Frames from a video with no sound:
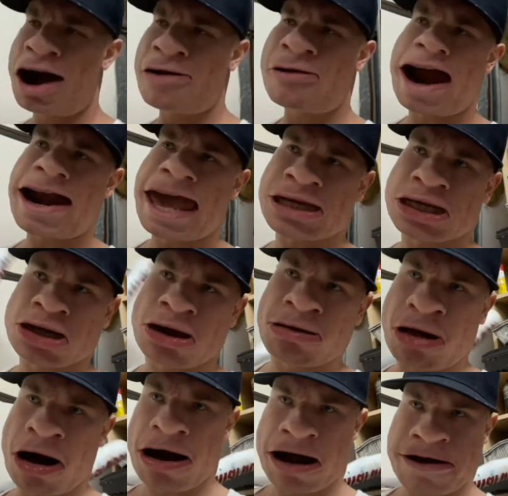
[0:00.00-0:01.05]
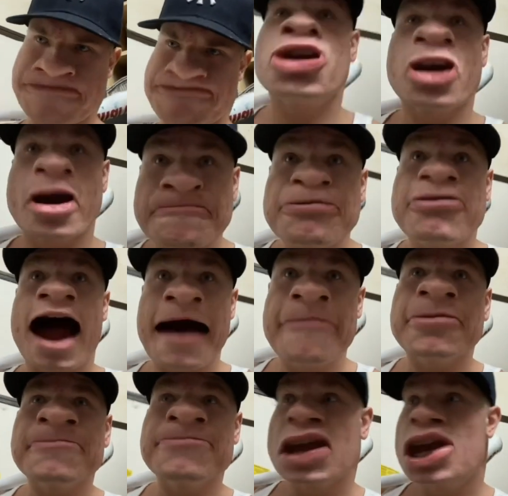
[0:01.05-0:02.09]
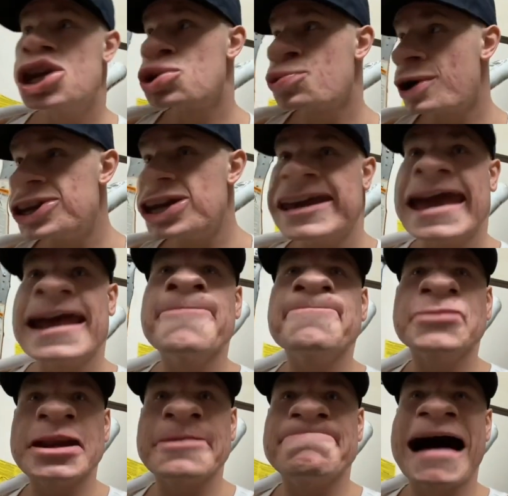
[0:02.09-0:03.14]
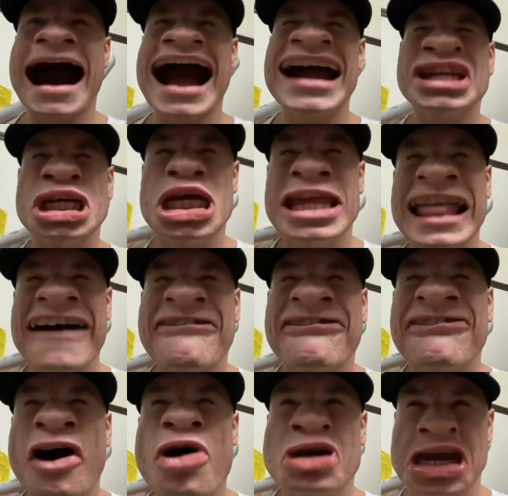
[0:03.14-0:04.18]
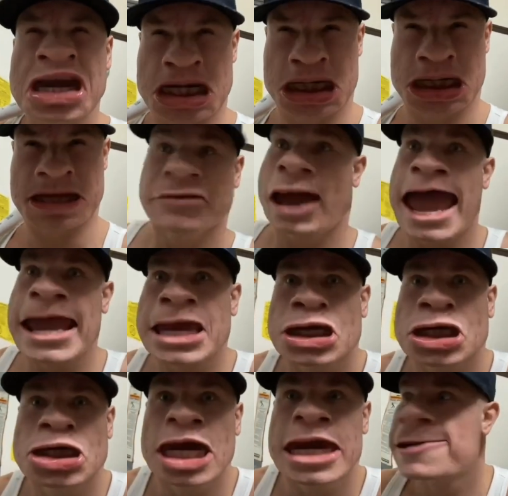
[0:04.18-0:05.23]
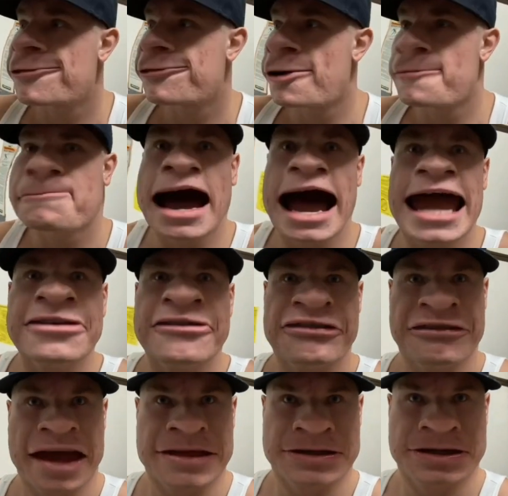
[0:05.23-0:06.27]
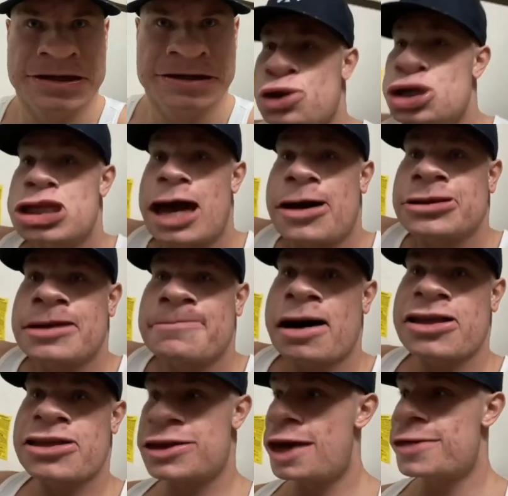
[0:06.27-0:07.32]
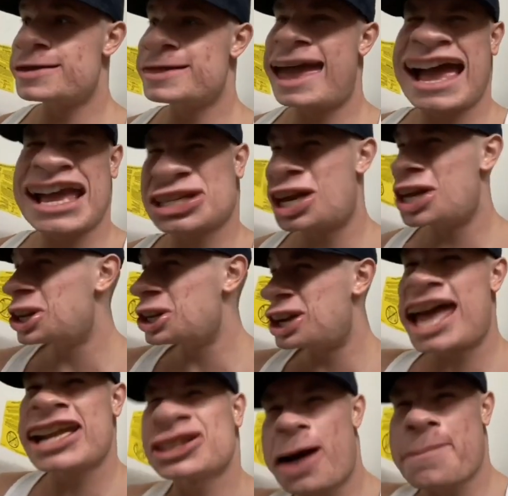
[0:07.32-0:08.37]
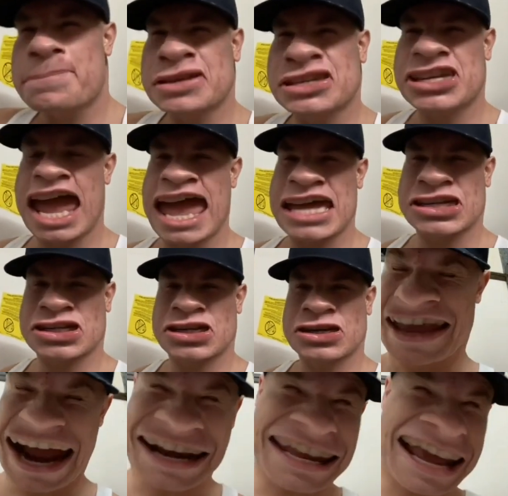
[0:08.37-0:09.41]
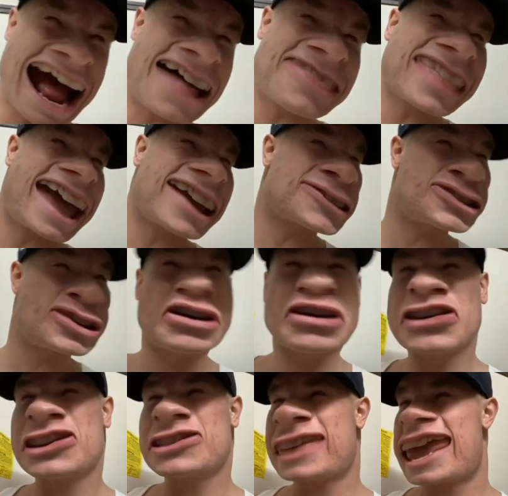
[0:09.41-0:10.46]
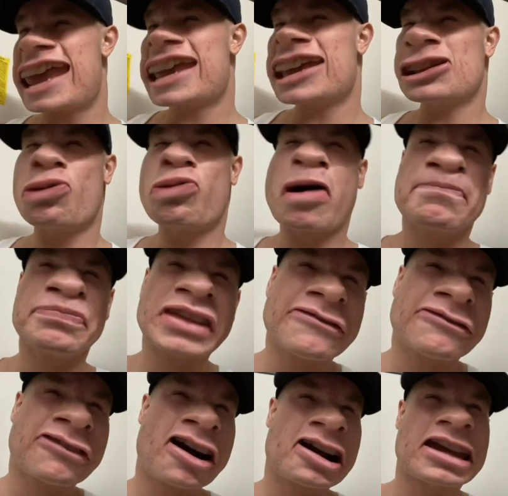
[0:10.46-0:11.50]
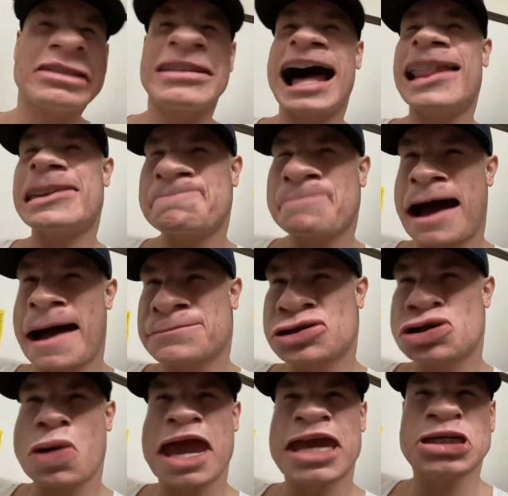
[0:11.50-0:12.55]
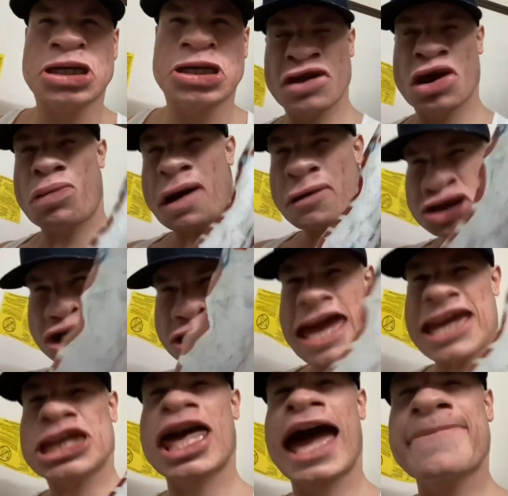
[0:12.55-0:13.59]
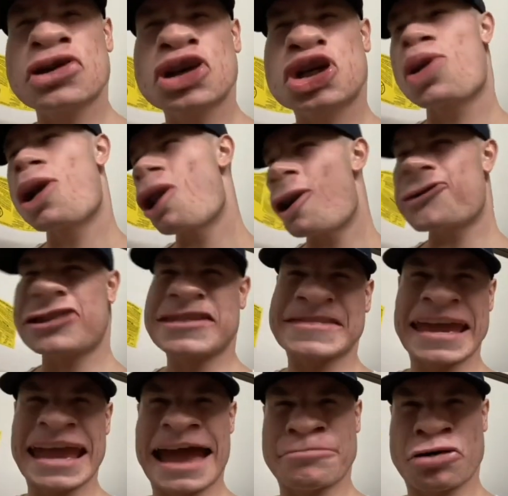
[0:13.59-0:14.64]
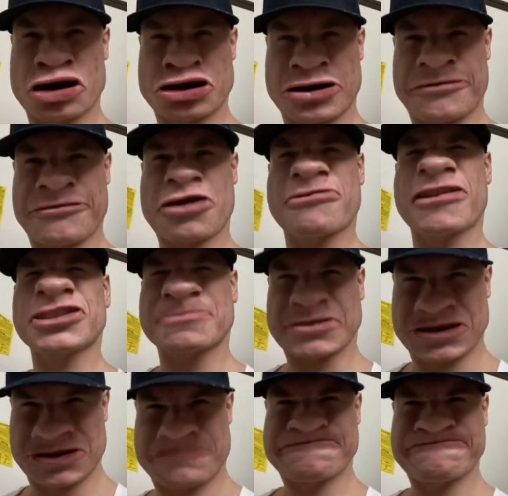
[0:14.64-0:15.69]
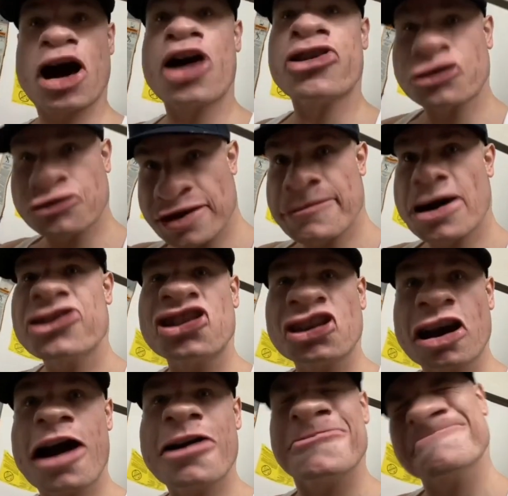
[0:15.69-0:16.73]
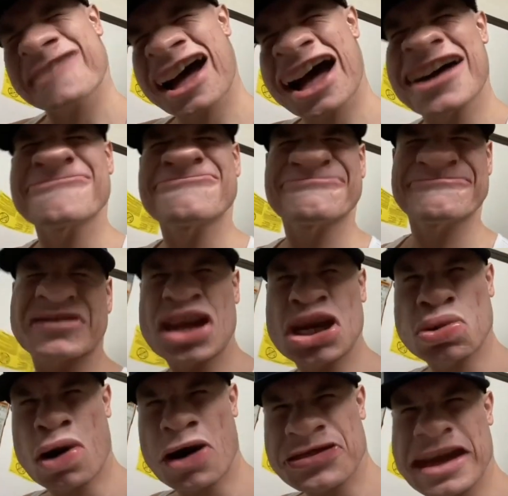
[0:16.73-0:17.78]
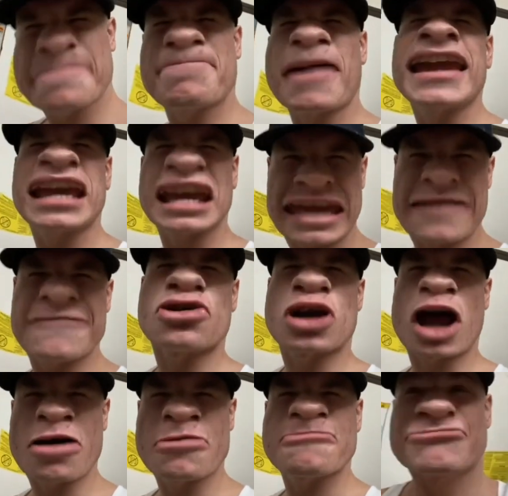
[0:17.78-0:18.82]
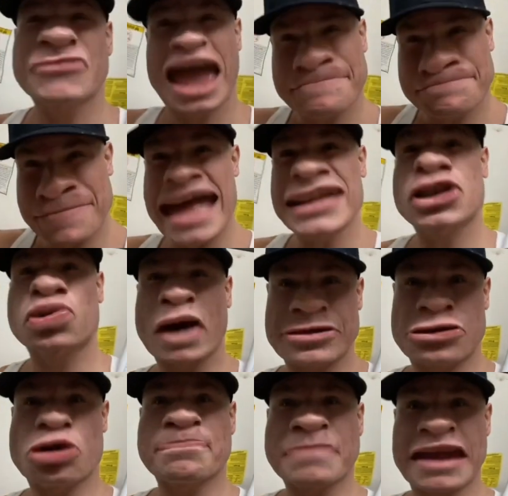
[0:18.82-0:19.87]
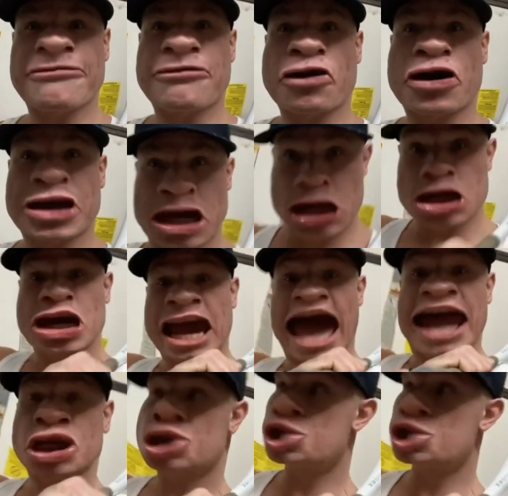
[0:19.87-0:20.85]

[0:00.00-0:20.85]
Alright, So look. Your problem is when you get up to the box, you're not focused. I can see you from behind the fence. I was telling your mother the other day, says his head's up his ass. On the on deck circle, you're taking the whoopty fucking lollipop swings. When was the last time you swung off the tee I bought you for Christmas? Oh, three months ago? Huh. There's one tip I could give you, though. That bat's way too big for you. You gotta